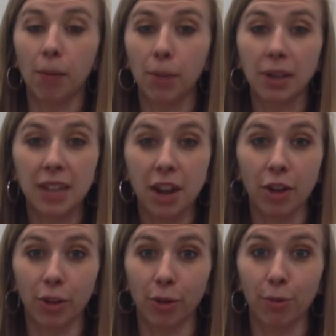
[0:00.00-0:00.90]

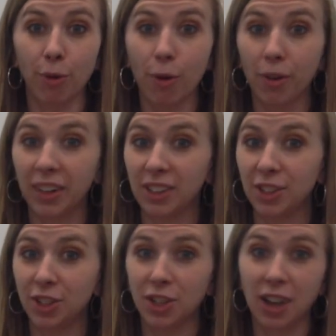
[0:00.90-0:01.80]
particular role is
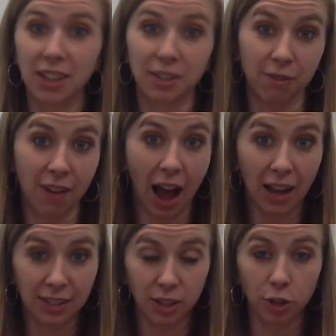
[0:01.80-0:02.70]
just
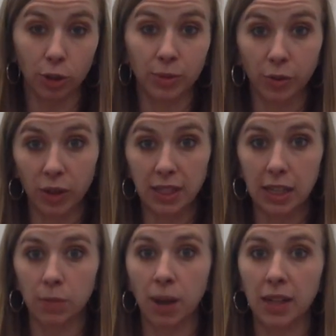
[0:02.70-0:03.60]
vast in terms of what's
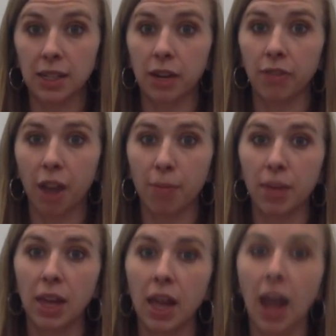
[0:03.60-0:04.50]
expected of them.
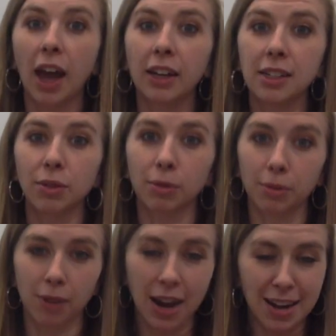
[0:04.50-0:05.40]
And
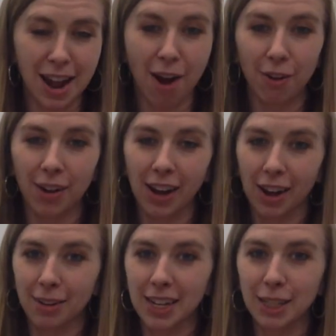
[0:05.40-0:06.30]
right now,
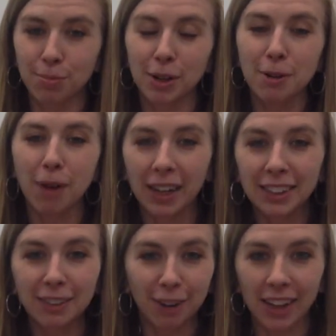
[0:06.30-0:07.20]
it's pretty
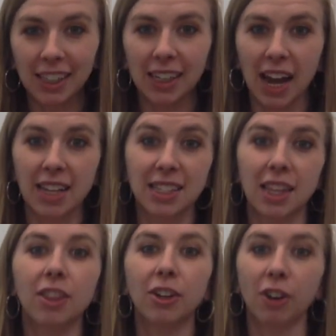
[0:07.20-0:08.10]
widely recognized
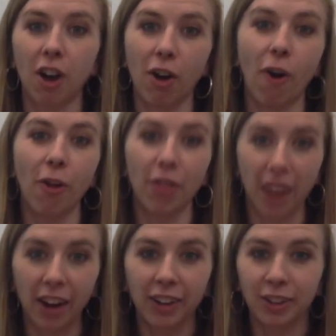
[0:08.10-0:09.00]
that they're not all
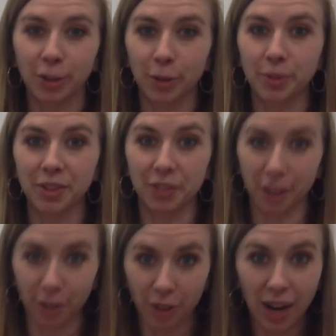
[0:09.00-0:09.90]
there in terms of
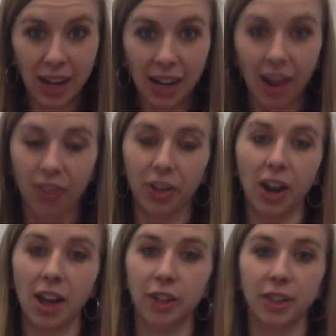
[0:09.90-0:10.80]
their training and their
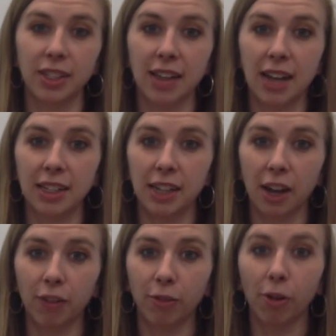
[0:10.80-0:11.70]
understanding
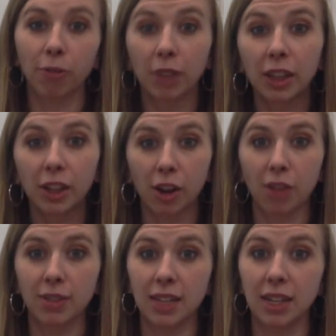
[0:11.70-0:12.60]
of what really
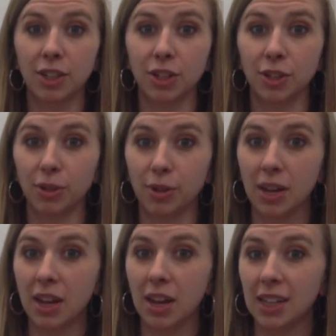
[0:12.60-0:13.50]
goes into
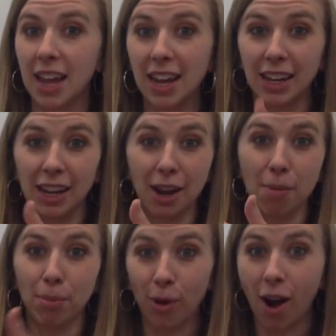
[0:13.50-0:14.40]
taking
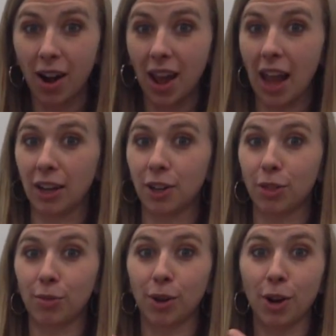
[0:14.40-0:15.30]
a product
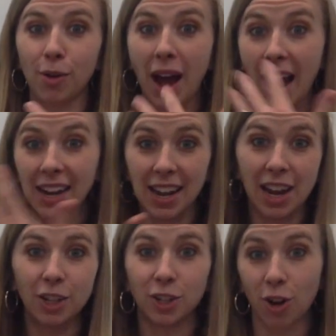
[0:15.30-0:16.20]
through
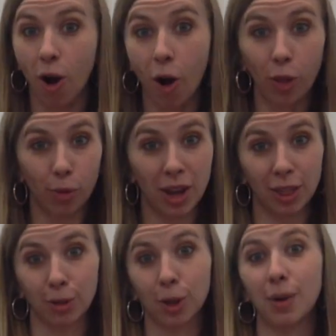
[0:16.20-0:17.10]
ideation all the way
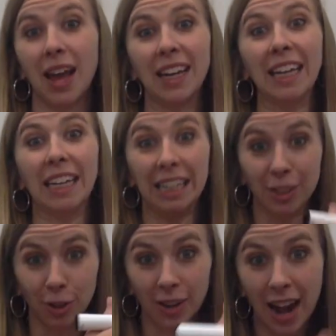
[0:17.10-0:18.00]
through an
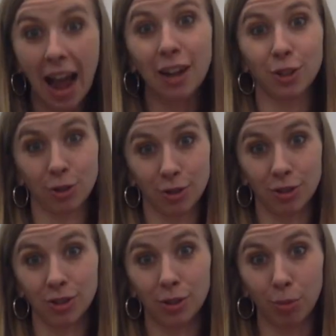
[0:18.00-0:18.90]

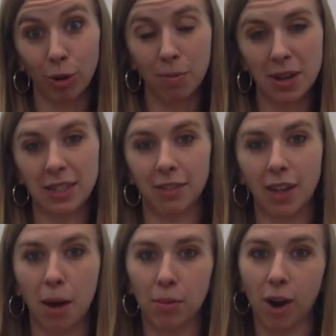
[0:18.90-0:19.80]
international deployment of
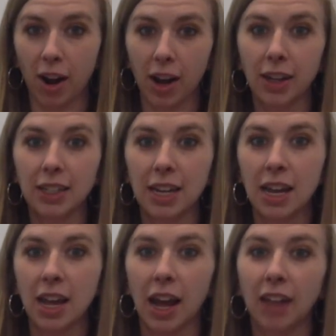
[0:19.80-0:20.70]
that product.
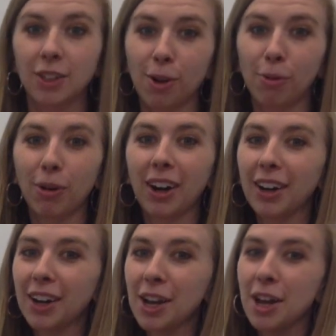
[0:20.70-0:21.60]
And so
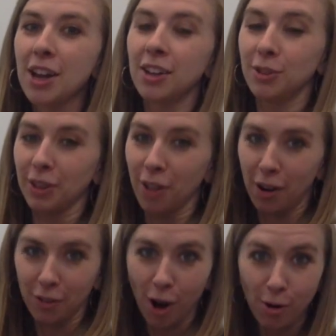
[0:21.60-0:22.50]
we're doing a lot
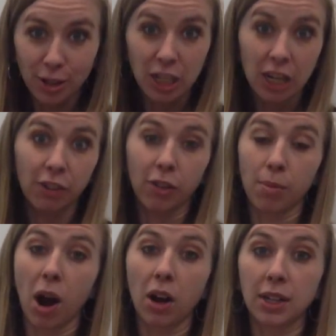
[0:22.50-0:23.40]
of coaching from
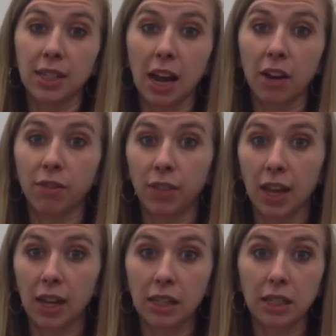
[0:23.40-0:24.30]
our side of
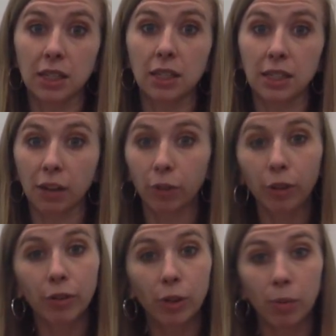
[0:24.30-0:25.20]
things. Several
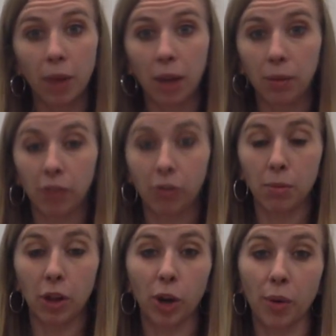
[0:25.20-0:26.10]
of you may be
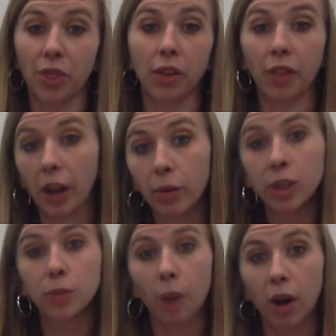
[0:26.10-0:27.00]
familiar with the
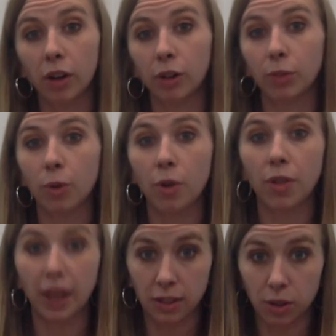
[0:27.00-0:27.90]
language partner role.
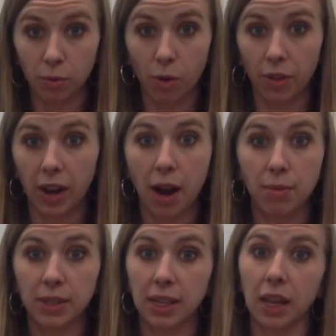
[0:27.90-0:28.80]
That's the role that I
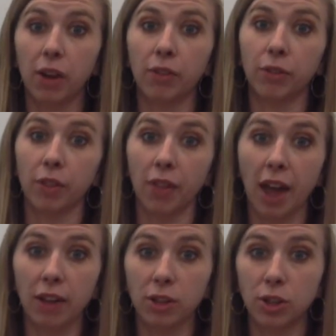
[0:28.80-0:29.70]
was in for the
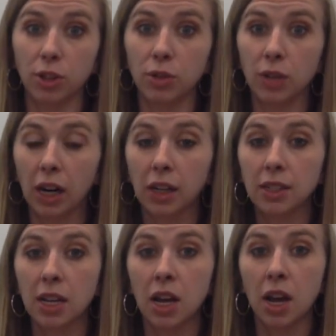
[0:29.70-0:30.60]
last 2
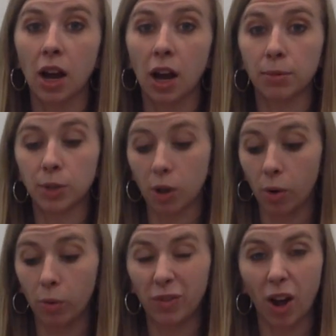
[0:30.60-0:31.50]
years. So we've